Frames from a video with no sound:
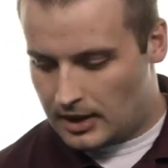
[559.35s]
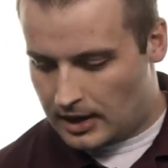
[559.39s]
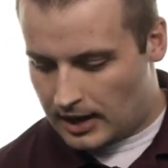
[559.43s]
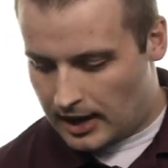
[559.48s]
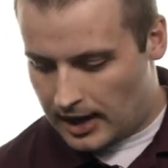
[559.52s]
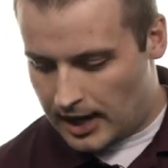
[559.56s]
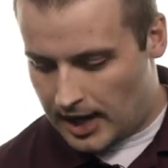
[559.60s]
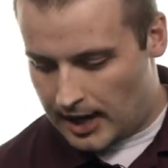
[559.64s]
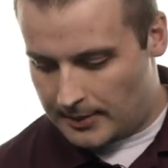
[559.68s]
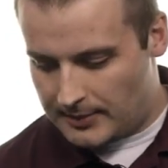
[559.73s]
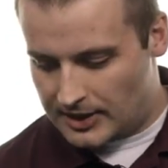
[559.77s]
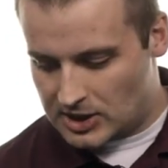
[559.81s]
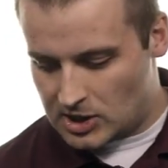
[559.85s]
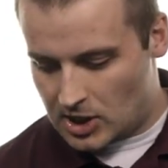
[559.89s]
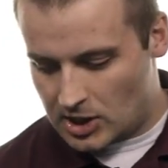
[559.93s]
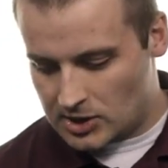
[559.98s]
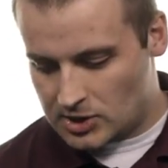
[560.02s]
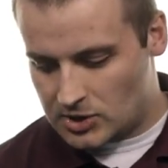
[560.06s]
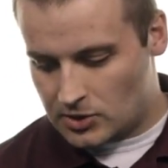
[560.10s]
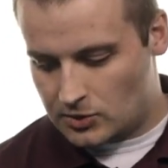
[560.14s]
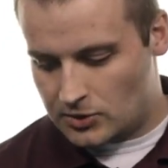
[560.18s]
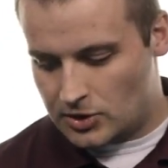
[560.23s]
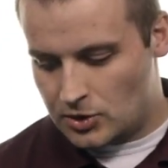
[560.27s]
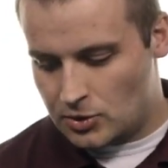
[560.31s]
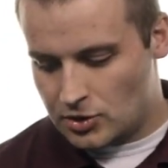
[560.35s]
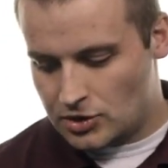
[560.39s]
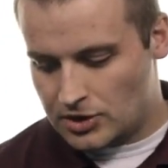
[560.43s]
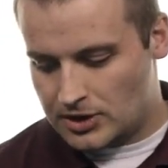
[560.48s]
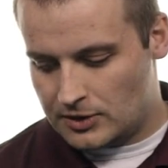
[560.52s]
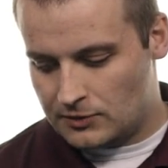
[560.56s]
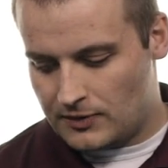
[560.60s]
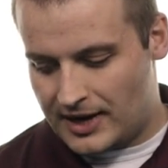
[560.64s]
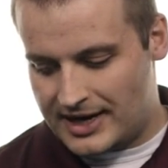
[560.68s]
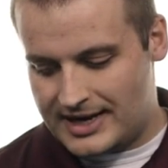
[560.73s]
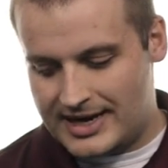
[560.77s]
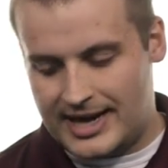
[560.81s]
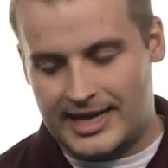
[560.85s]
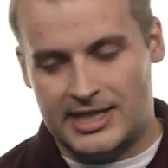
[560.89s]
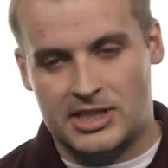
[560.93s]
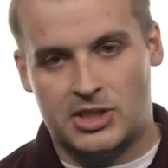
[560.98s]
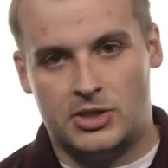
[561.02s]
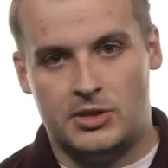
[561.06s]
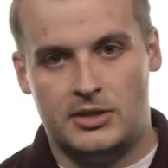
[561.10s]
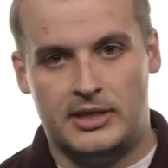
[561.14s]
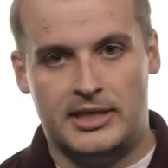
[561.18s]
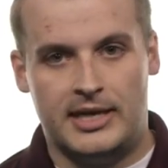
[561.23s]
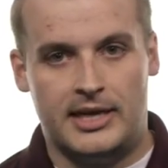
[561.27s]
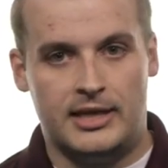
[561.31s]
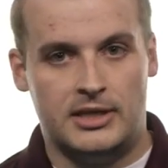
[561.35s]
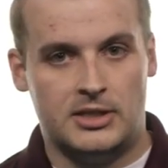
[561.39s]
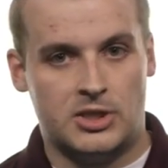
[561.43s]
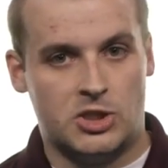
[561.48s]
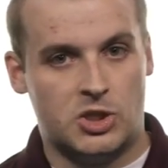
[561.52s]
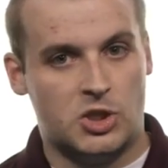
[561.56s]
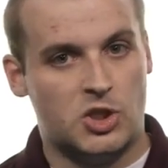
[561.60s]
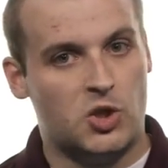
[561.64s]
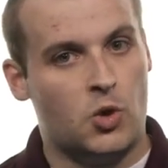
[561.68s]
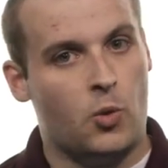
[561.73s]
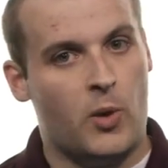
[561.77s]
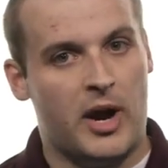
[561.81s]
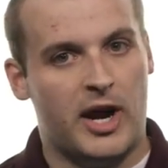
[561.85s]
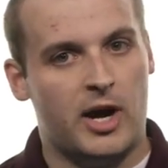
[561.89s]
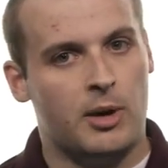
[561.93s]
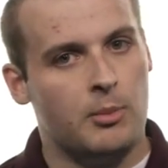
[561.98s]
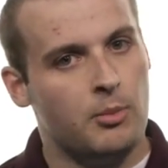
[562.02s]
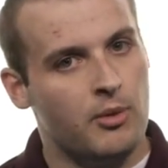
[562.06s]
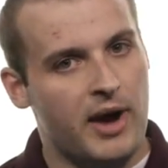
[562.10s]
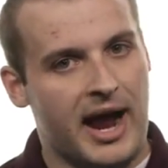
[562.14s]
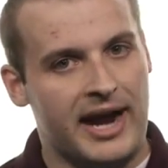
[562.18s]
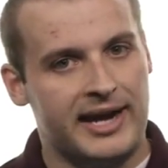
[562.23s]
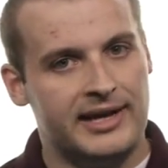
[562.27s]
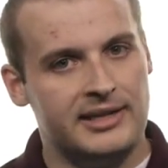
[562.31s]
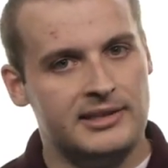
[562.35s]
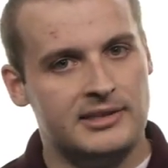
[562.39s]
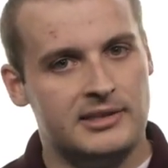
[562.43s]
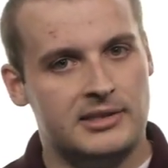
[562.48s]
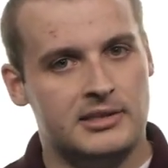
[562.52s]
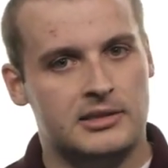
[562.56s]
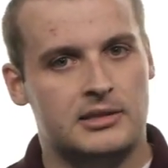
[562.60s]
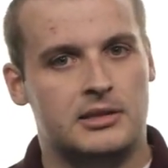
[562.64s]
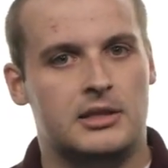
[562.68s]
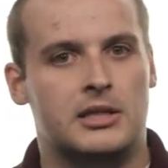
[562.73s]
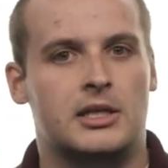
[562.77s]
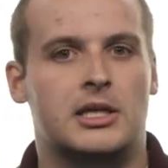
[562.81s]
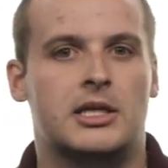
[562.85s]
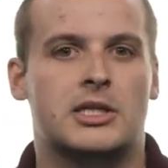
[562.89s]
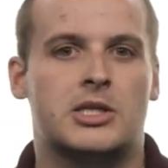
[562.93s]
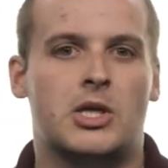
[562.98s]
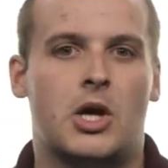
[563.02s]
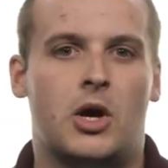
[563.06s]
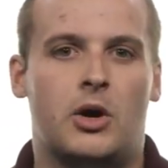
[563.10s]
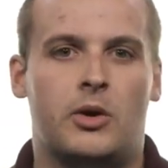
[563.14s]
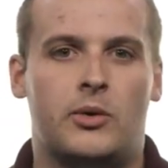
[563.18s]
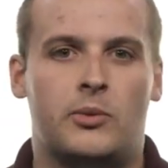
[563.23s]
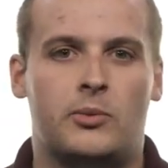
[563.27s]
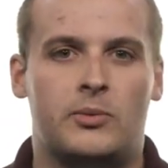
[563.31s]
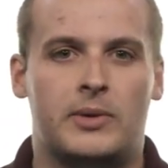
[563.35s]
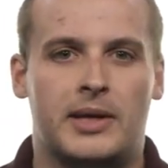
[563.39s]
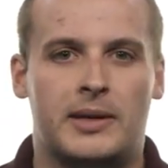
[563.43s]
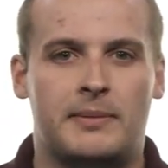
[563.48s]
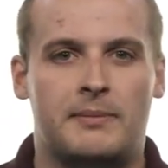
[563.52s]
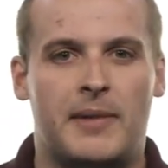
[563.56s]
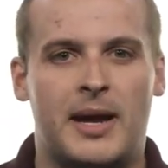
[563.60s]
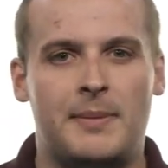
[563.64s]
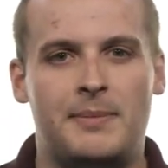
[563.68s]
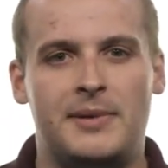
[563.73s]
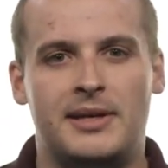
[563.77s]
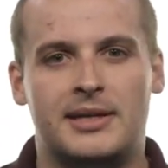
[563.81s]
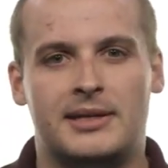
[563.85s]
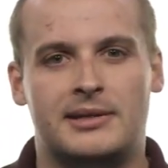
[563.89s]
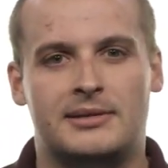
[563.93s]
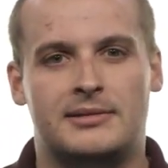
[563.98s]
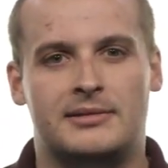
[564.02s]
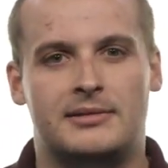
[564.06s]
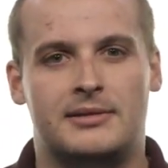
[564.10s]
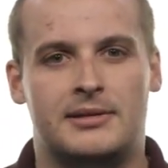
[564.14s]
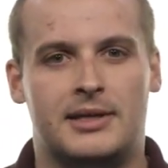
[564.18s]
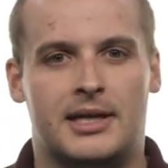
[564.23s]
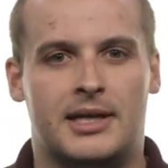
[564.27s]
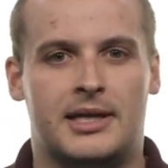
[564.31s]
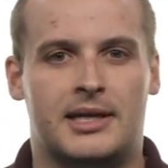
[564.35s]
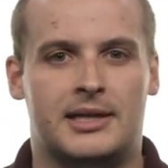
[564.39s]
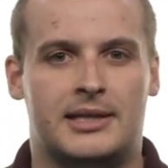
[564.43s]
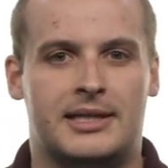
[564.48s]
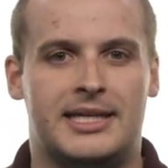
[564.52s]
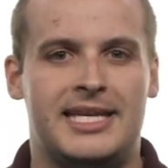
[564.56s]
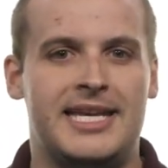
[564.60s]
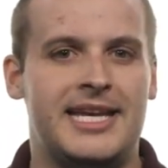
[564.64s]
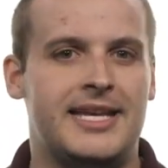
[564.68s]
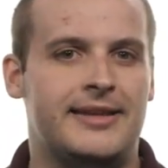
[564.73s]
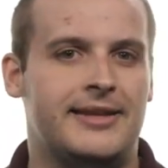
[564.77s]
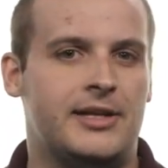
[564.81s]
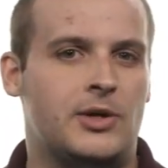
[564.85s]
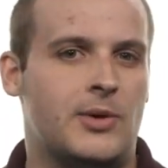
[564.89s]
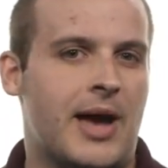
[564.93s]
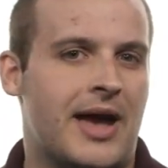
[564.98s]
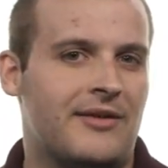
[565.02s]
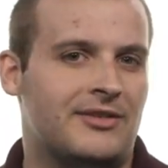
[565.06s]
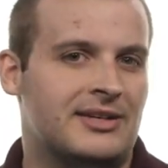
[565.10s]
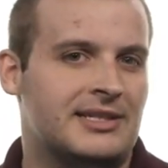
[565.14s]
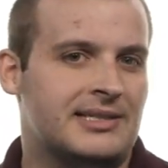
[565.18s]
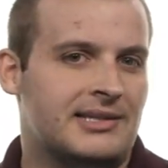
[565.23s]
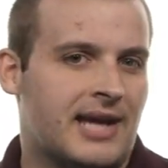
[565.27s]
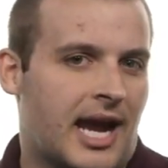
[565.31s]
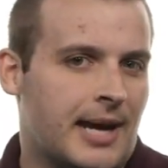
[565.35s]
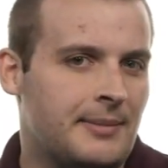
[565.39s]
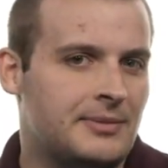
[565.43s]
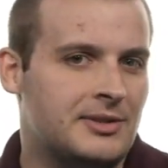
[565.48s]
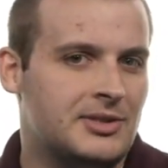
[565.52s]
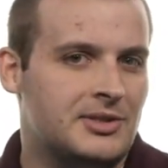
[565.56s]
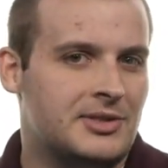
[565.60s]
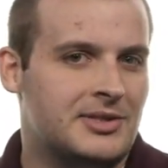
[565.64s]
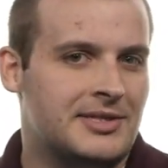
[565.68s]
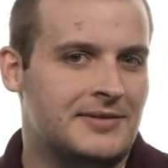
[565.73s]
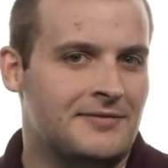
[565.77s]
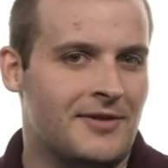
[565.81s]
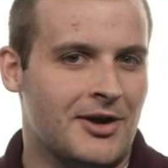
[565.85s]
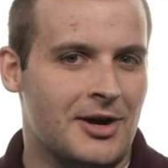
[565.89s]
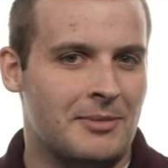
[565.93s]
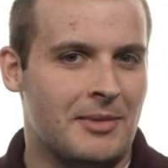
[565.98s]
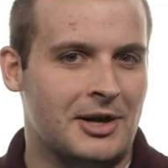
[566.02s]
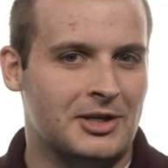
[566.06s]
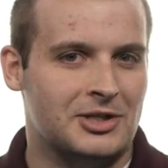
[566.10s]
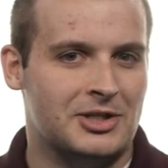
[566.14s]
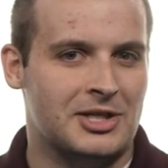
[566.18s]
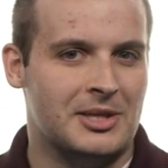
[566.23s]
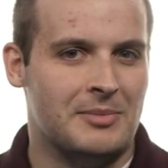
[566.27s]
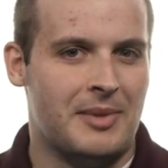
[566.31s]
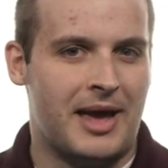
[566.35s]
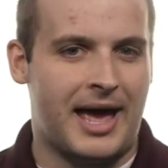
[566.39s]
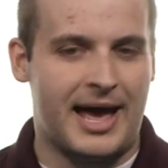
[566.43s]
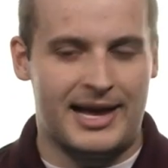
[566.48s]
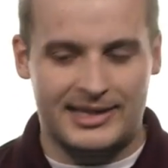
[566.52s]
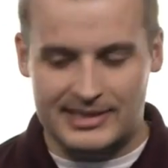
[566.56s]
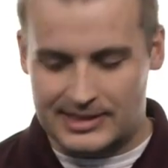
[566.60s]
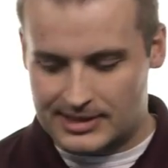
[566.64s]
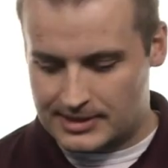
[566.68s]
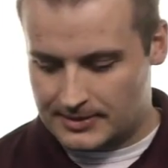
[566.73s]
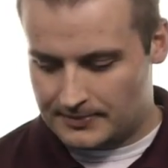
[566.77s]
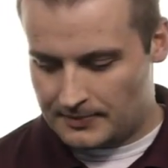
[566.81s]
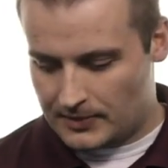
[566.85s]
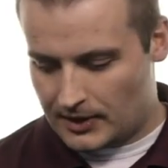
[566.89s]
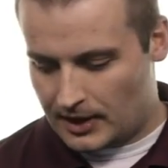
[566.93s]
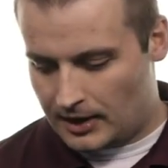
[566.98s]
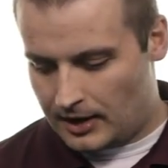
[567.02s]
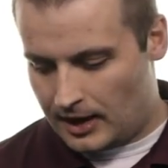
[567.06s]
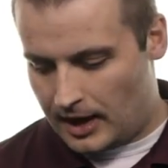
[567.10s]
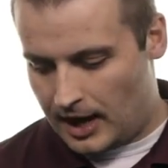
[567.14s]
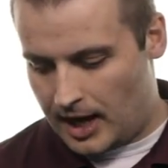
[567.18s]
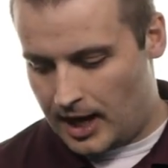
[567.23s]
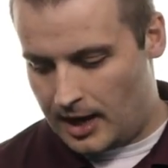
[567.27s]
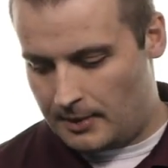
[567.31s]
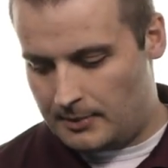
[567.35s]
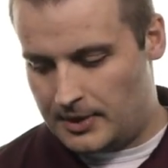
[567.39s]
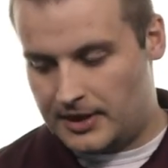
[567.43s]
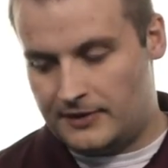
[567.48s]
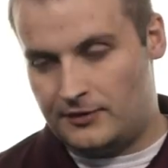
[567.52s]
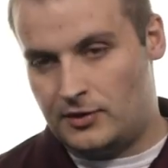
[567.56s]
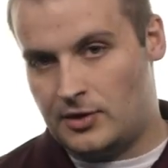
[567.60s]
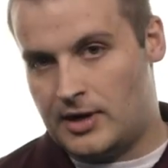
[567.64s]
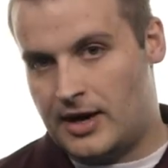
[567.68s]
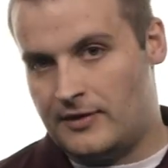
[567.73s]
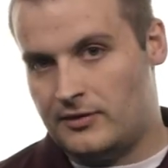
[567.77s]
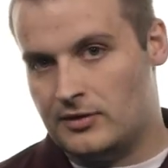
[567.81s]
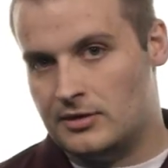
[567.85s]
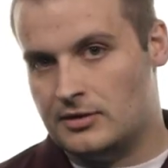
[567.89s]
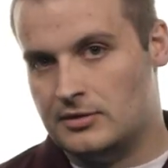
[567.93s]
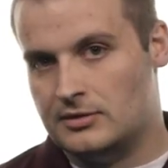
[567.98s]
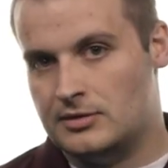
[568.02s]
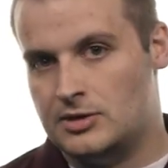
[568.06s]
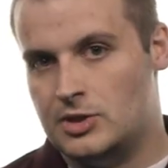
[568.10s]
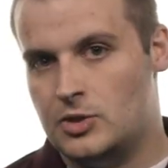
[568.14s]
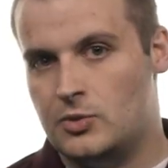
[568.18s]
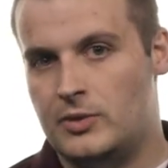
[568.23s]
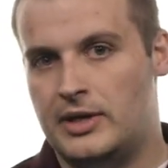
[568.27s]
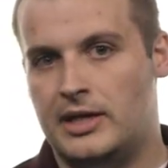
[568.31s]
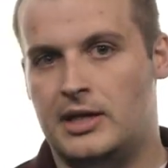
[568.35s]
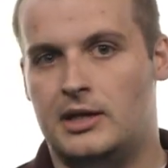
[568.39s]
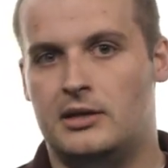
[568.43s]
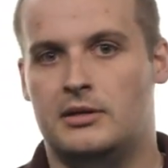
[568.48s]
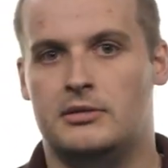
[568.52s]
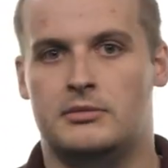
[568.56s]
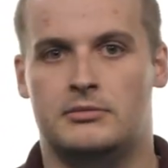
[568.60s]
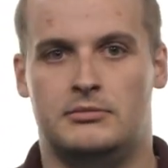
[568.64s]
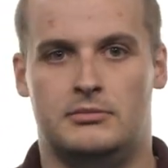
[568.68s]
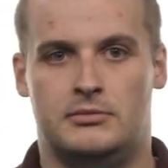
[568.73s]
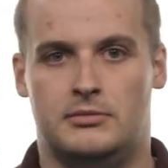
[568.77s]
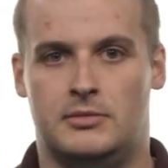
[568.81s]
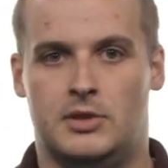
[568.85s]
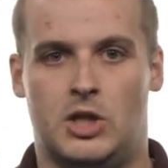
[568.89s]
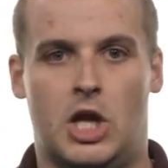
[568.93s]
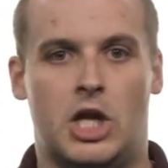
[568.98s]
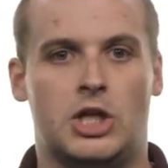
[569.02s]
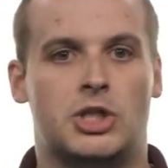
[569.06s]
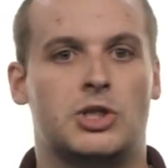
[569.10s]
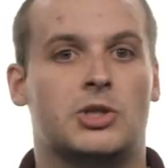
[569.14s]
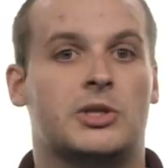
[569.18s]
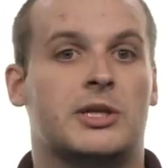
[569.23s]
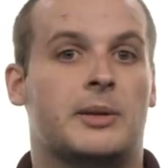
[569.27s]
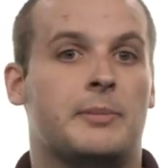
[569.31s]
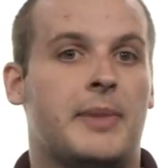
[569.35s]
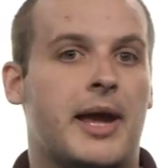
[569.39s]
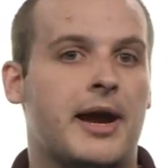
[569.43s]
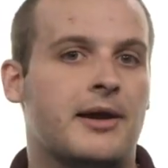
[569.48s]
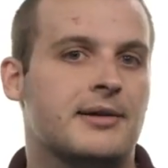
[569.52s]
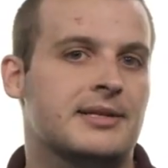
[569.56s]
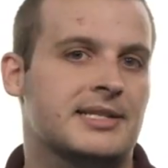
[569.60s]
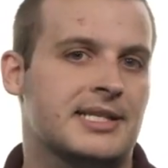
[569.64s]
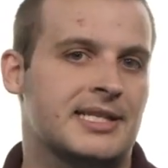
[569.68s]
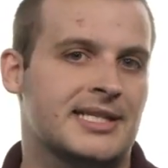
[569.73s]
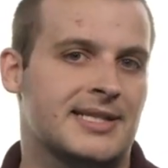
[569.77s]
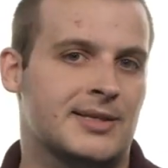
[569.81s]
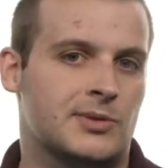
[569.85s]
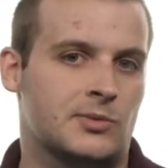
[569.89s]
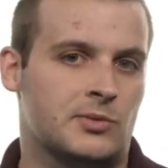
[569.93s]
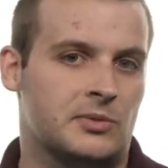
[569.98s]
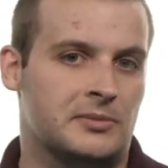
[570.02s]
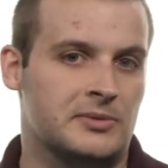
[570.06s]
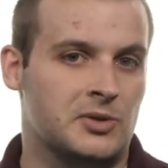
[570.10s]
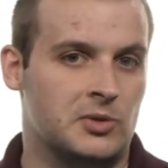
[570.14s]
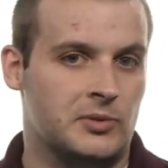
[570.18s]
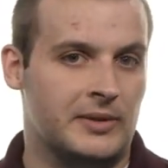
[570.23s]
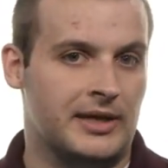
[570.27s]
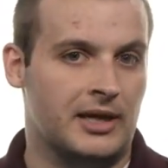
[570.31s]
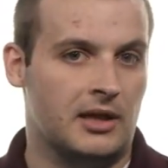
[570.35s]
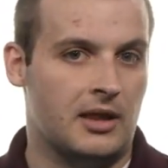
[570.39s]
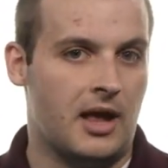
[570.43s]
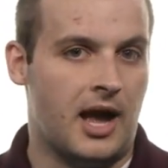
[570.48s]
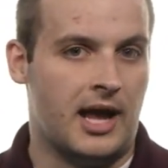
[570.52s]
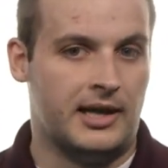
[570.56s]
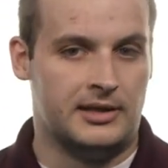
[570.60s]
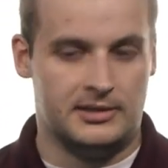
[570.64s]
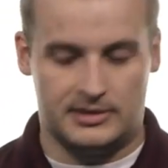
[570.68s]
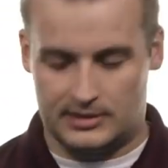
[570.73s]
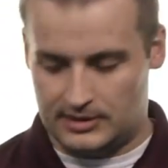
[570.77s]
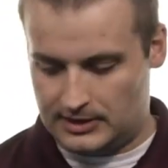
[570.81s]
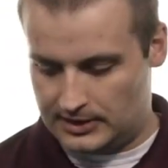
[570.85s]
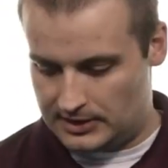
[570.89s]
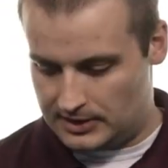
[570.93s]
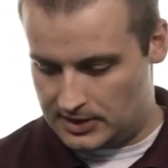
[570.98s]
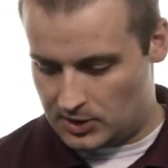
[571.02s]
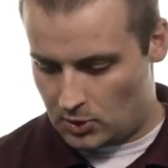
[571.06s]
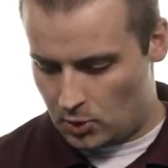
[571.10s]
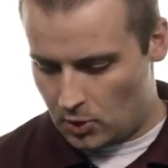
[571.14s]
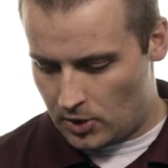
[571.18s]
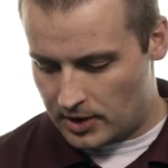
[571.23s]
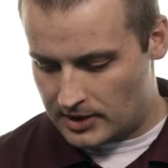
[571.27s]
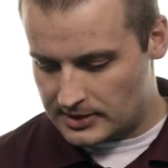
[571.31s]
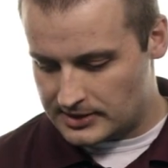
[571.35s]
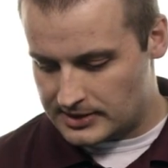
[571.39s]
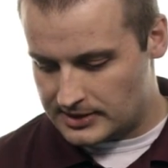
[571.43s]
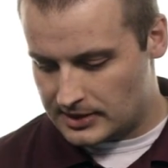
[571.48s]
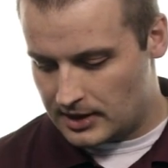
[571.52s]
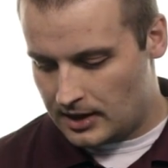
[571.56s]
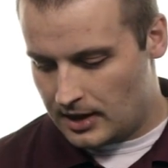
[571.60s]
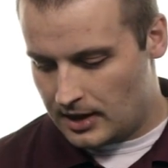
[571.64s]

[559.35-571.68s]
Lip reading: It's also usually right next to the square brackets. So it might be a key that you haven't typed very much in the past, but if you're ever doing logical comparisons, as we'll be doing a lot in the course,